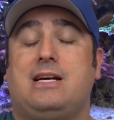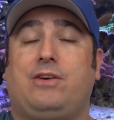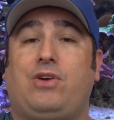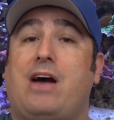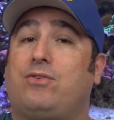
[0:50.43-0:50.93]

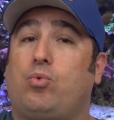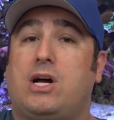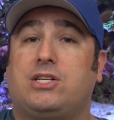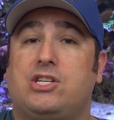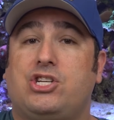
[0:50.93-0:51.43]
If you haven't
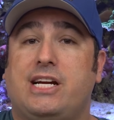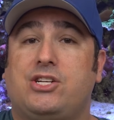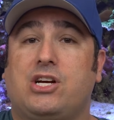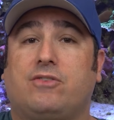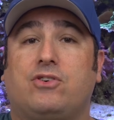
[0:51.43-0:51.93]
watched the
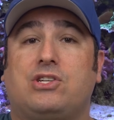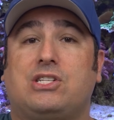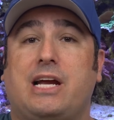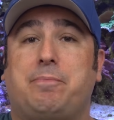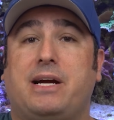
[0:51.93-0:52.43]
GHL
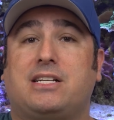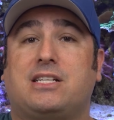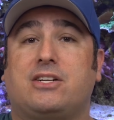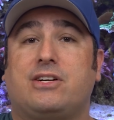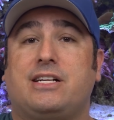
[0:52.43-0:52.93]
versus Apex
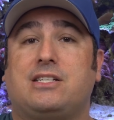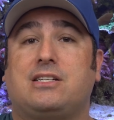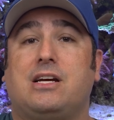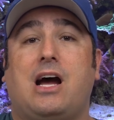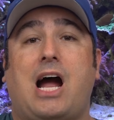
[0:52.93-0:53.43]

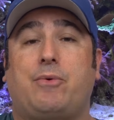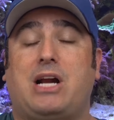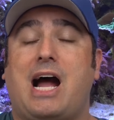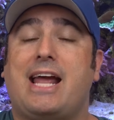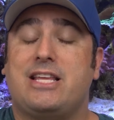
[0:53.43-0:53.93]
series, I would
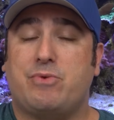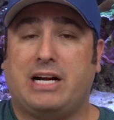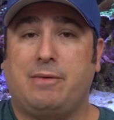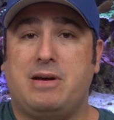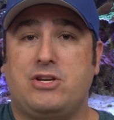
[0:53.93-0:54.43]
highly
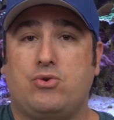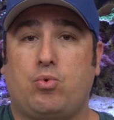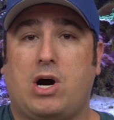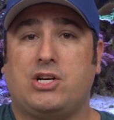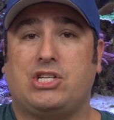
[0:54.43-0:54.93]
recommend you
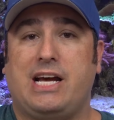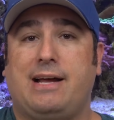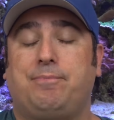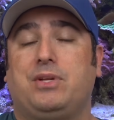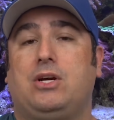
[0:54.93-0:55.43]
watch
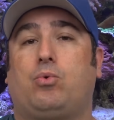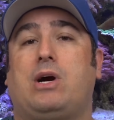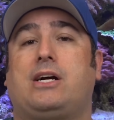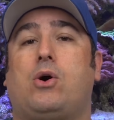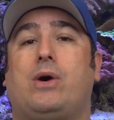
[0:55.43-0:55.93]
that, where
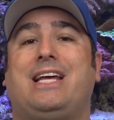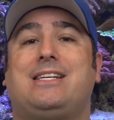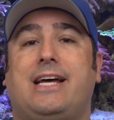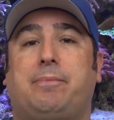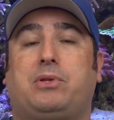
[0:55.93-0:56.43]
I go in
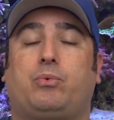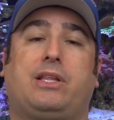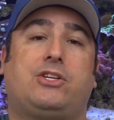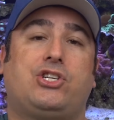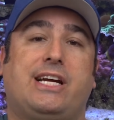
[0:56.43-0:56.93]
depth
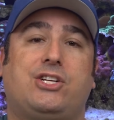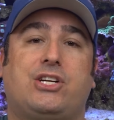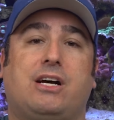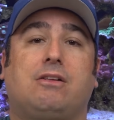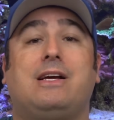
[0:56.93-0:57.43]
with
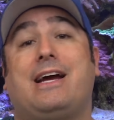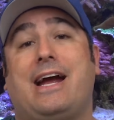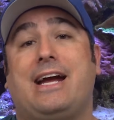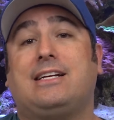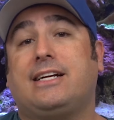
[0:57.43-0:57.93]
GHL
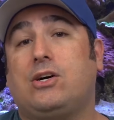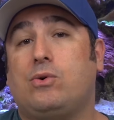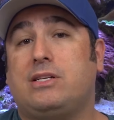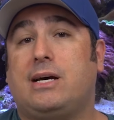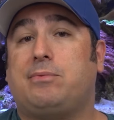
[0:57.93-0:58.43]
and I go
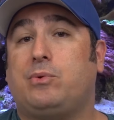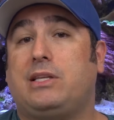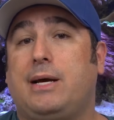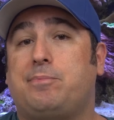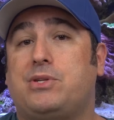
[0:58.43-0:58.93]
in depth
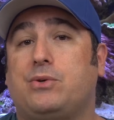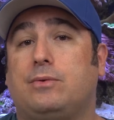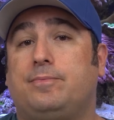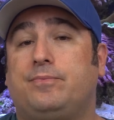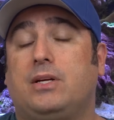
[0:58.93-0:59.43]
with Neptune.